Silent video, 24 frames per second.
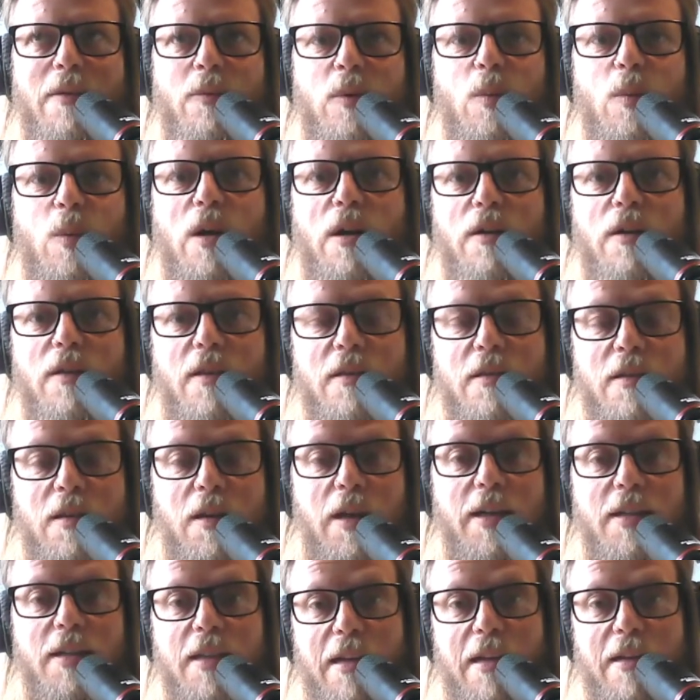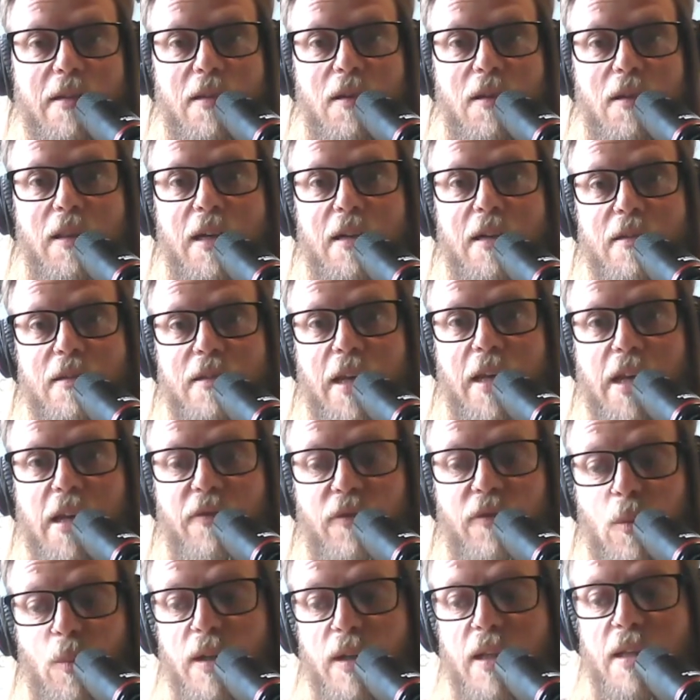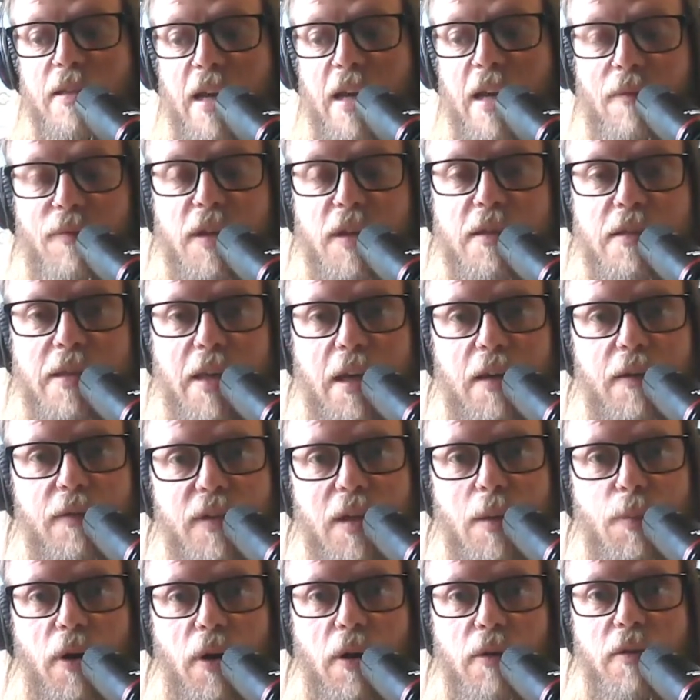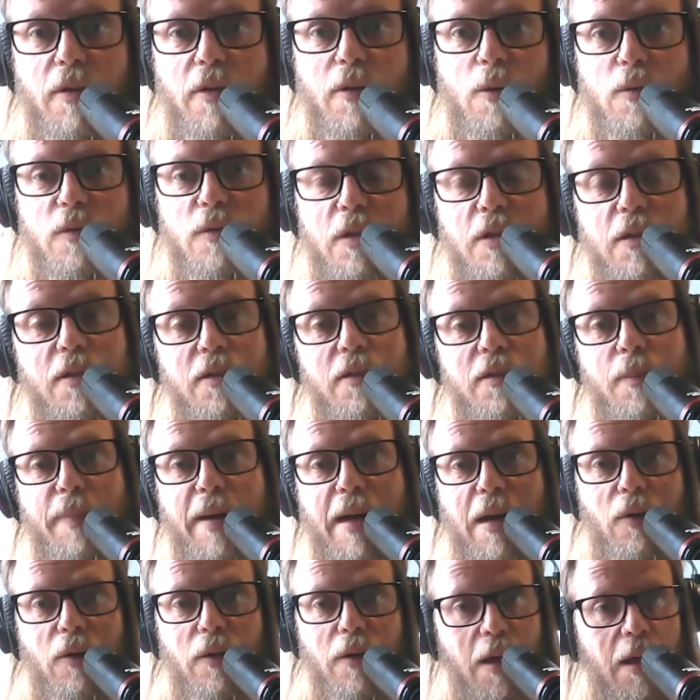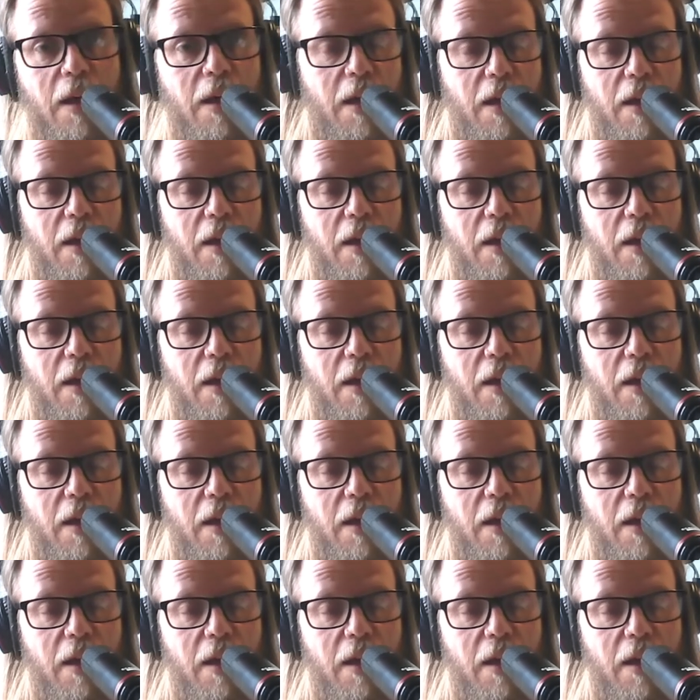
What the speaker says: we're worried that psychedelics aren't that safe and we need to have these safety protocols and it's about